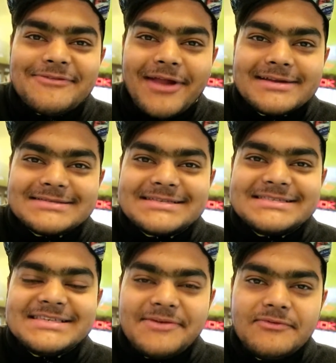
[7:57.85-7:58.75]
The flight is at
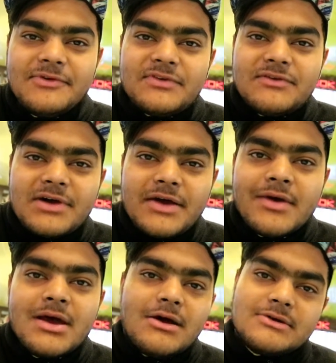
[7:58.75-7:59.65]
7:55.
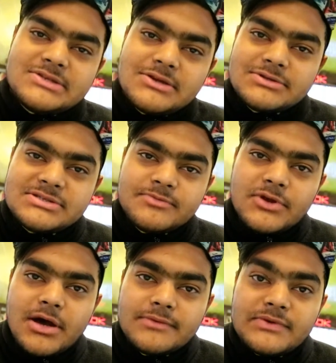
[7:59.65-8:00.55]
I've still got some
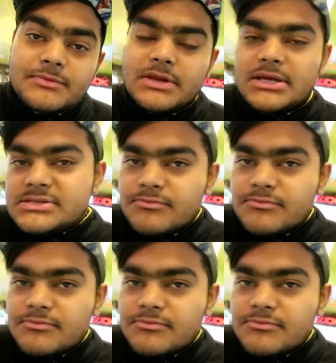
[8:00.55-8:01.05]
time, so I'm gonna get